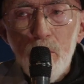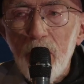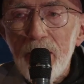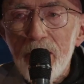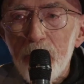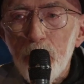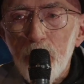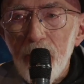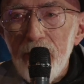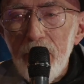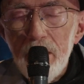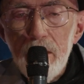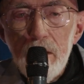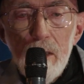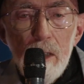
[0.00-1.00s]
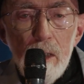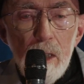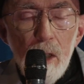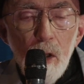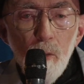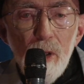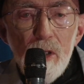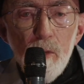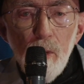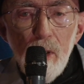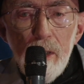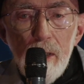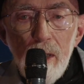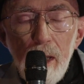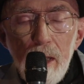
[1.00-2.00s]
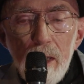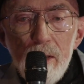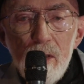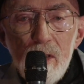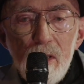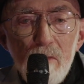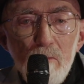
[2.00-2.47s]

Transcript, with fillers: one is prettier? Which one is